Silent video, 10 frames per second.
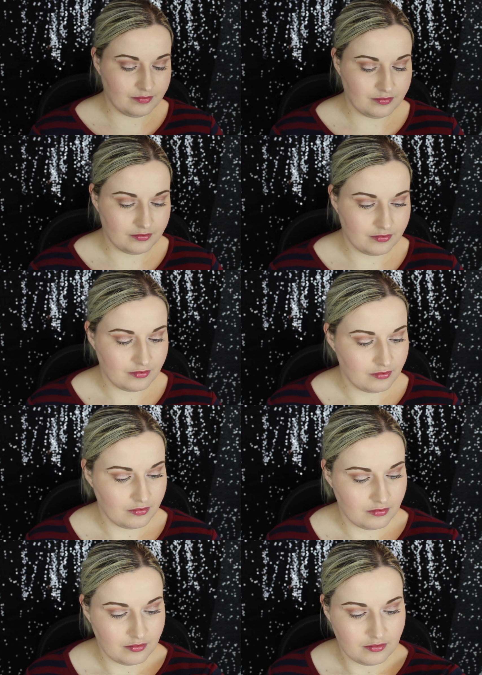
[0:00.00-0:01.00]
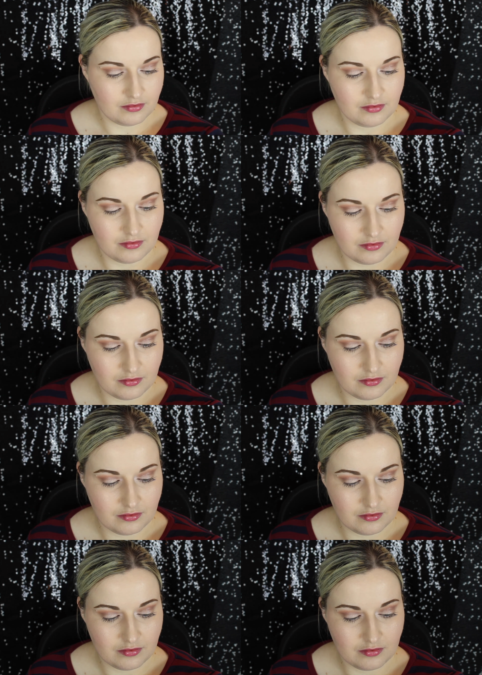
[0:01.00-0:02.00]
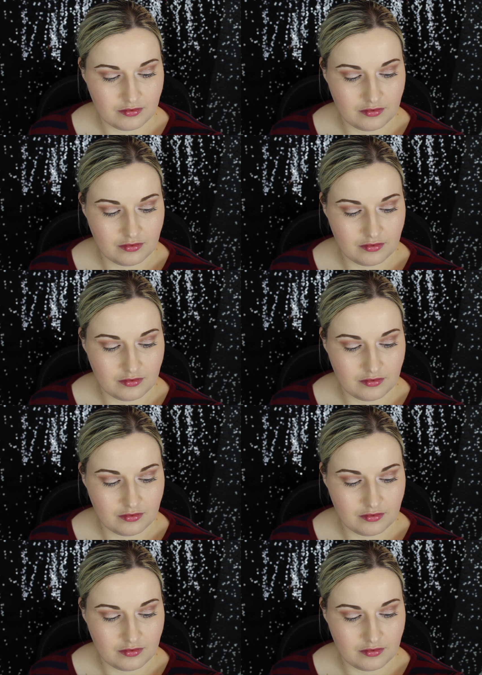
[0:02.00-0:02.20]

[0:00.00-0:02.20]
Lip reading: (no one is talking)